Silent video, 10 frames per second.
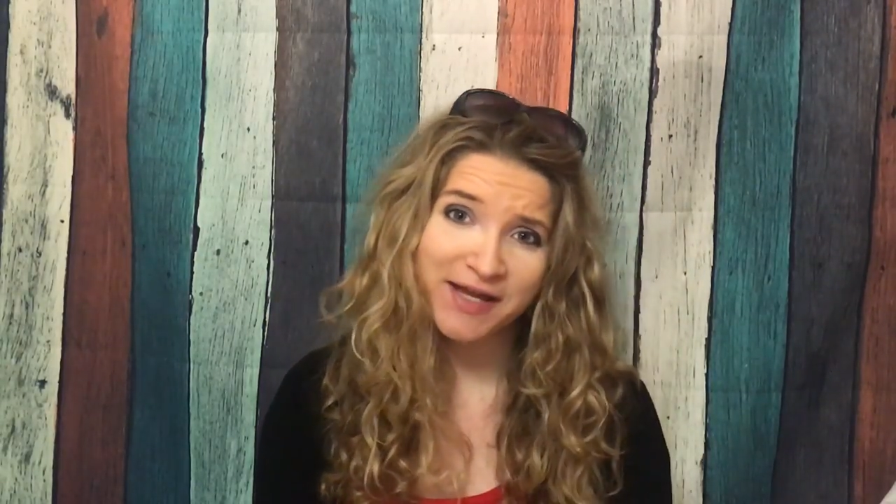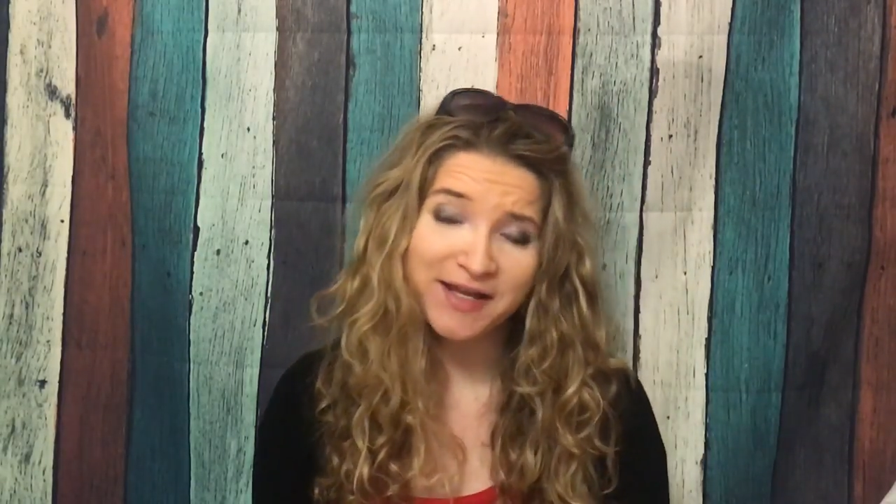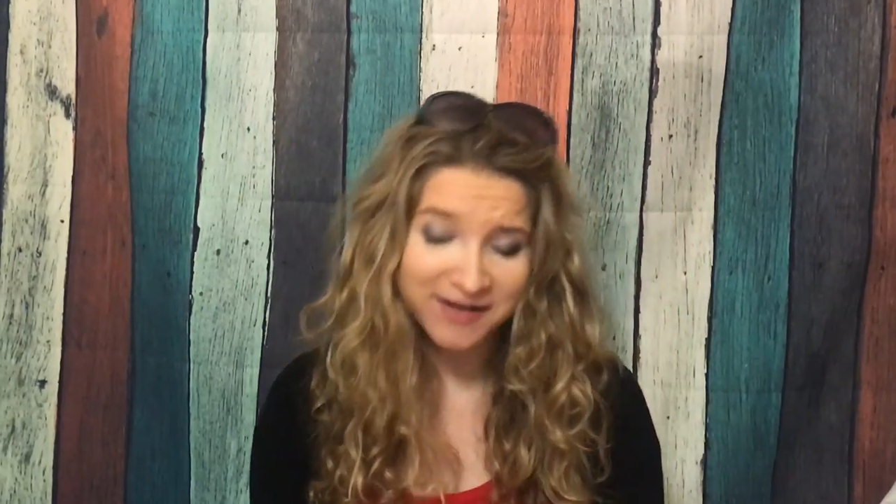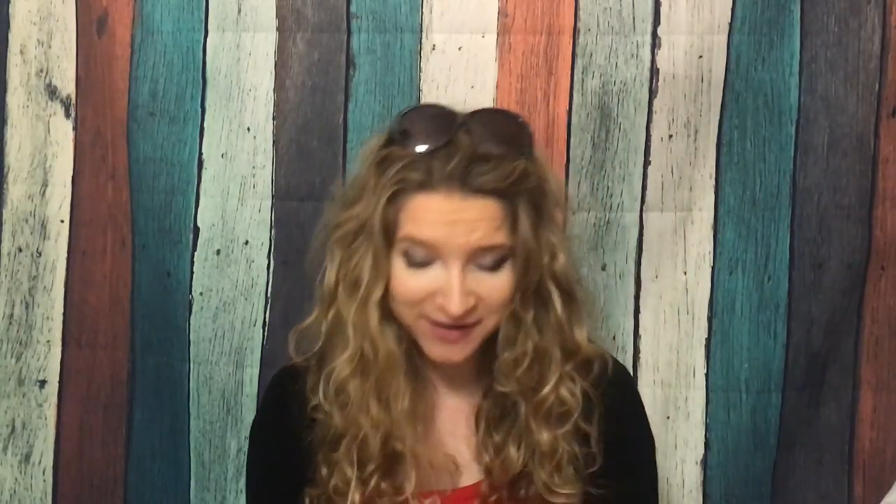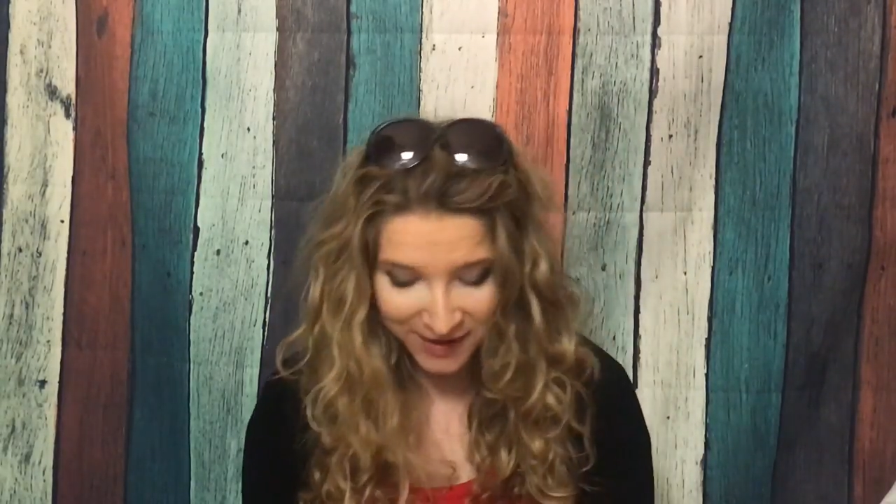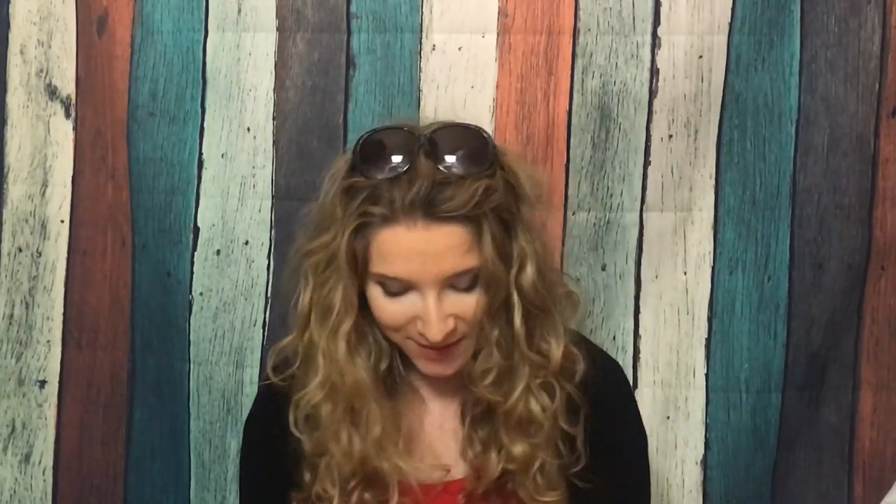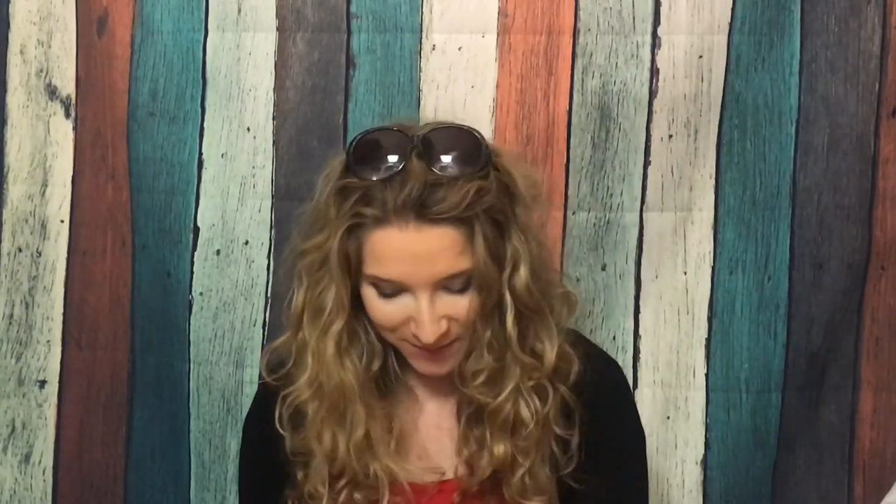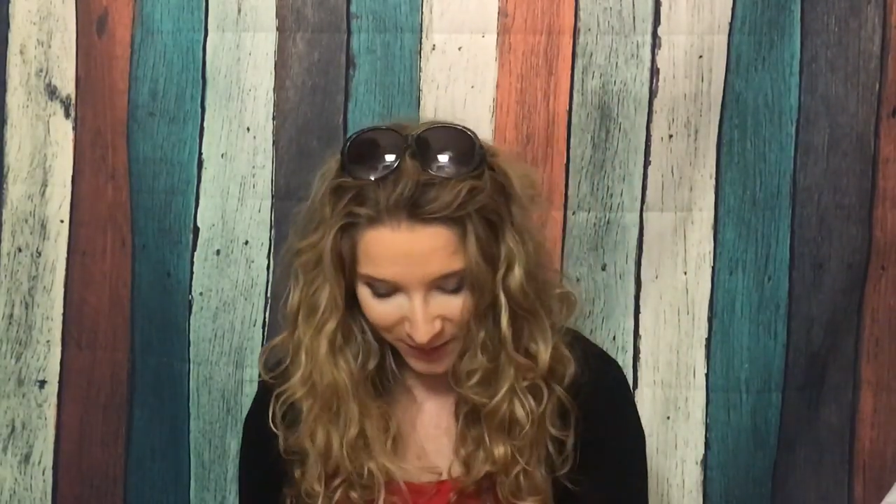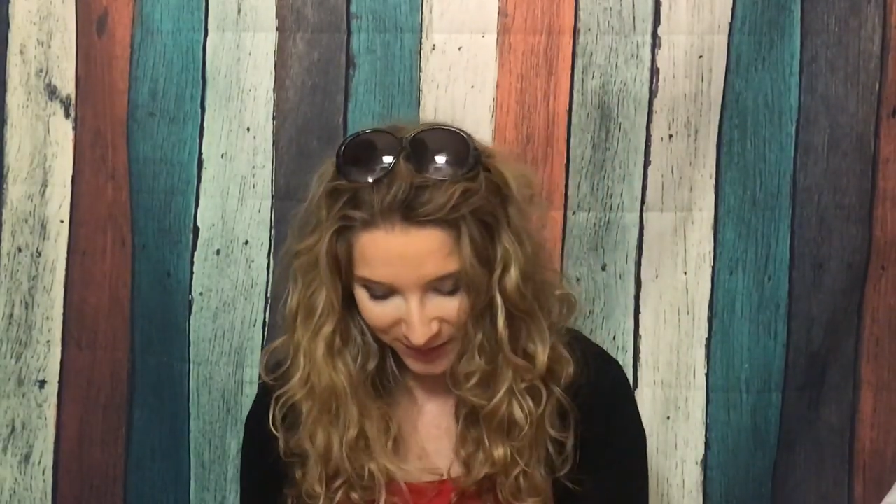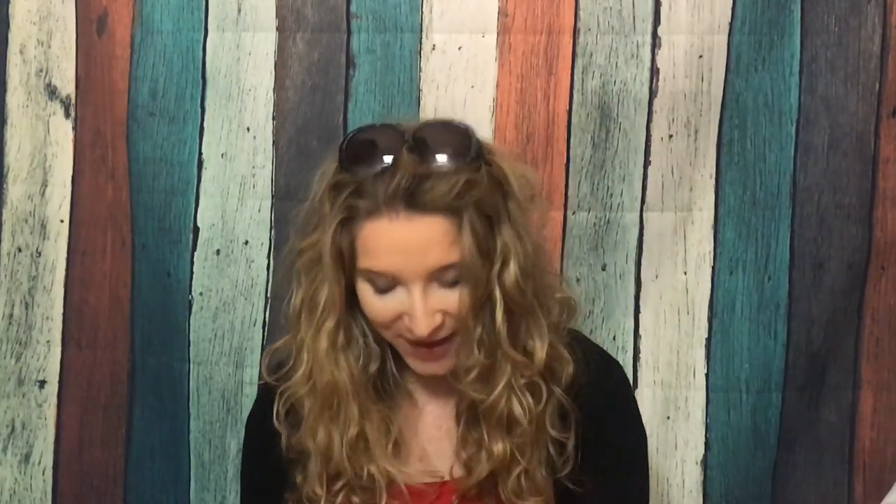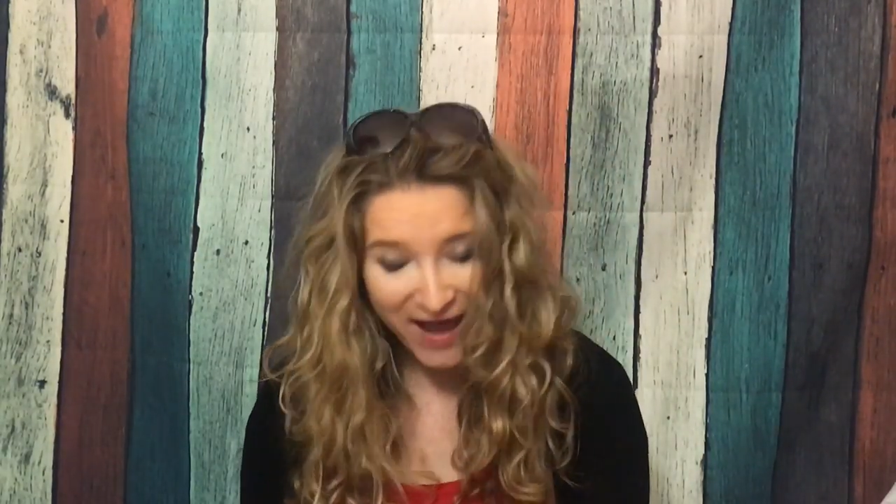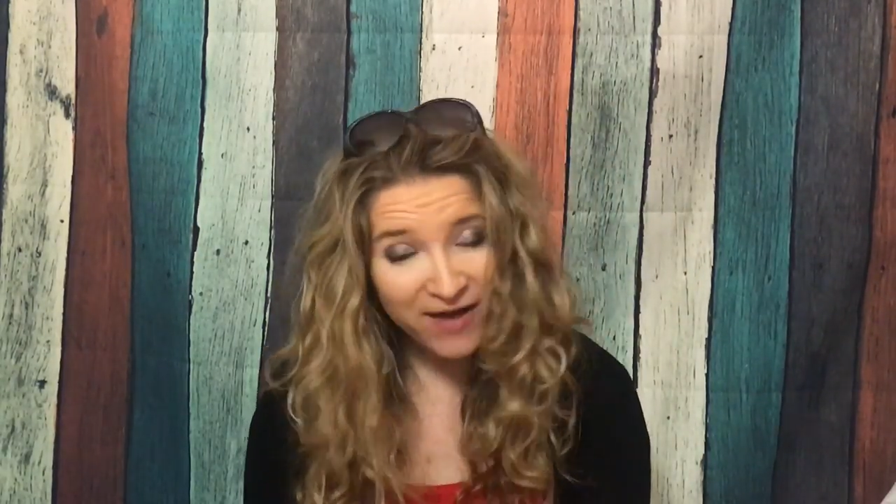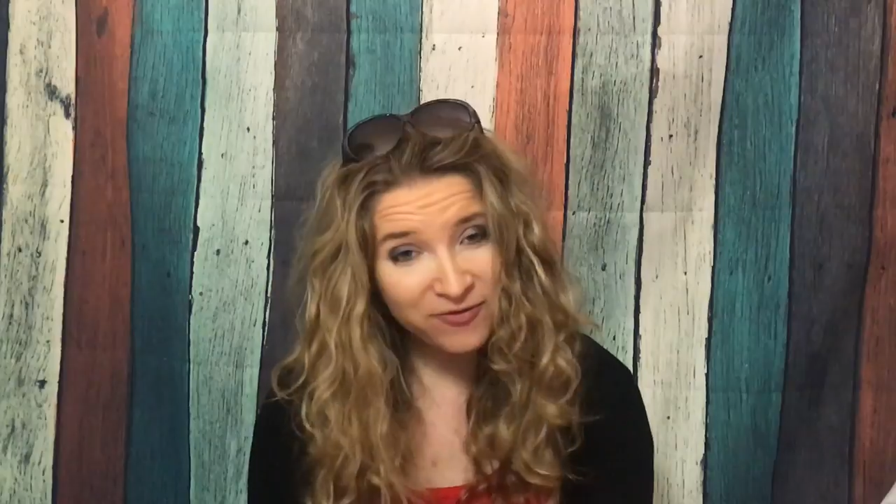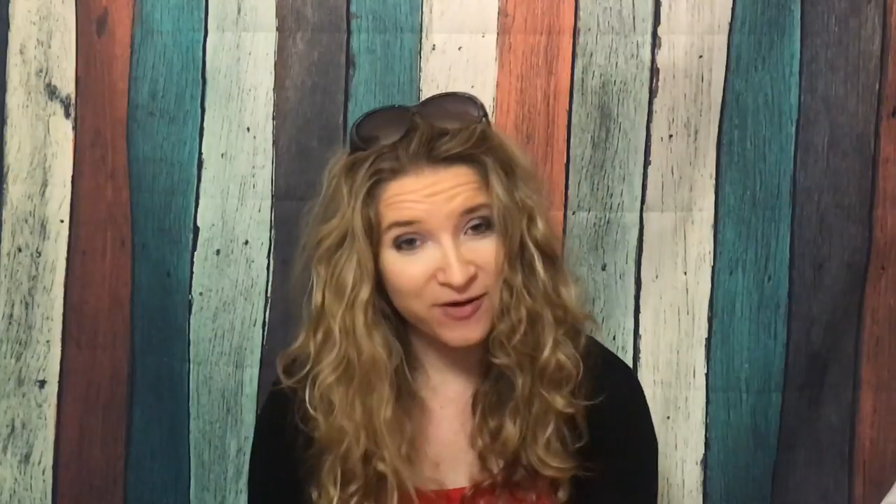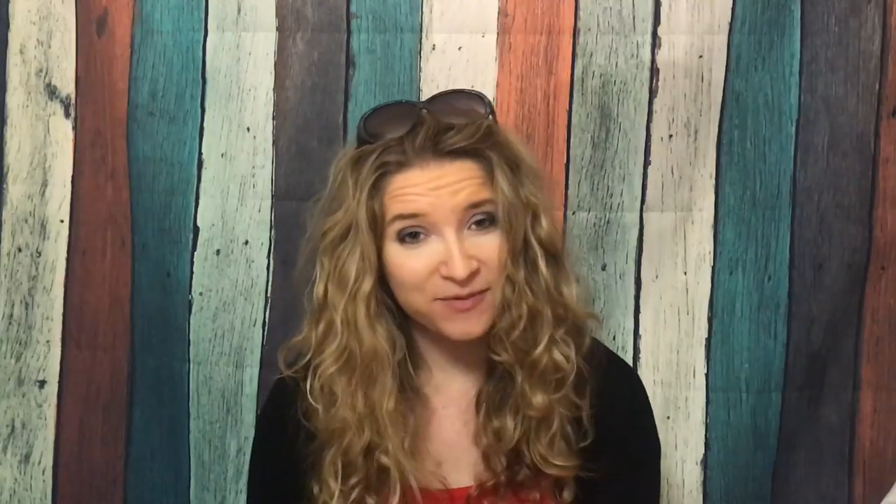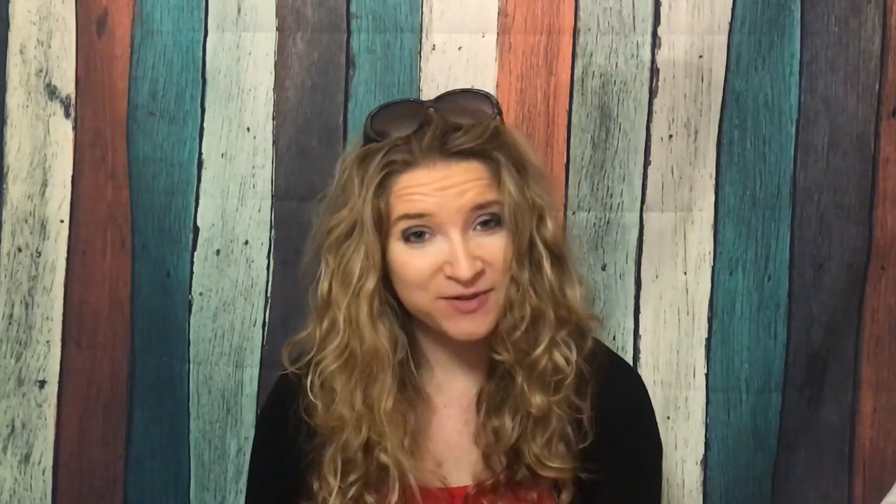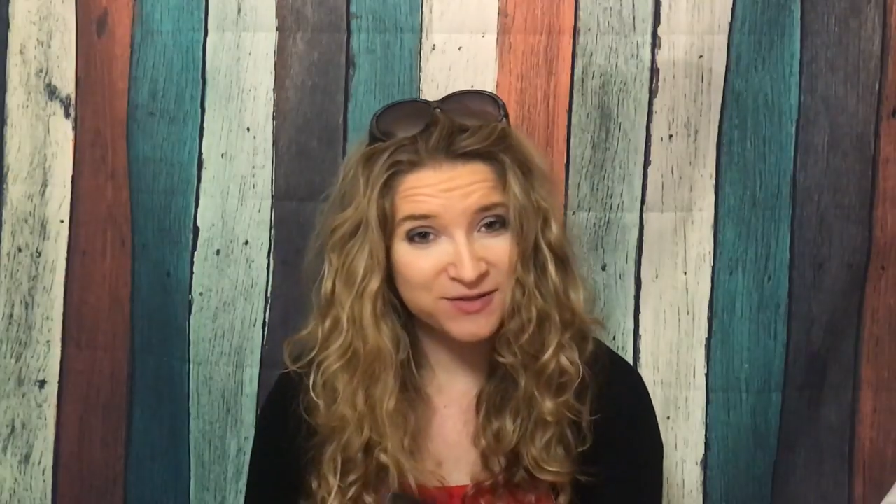it, but we have one.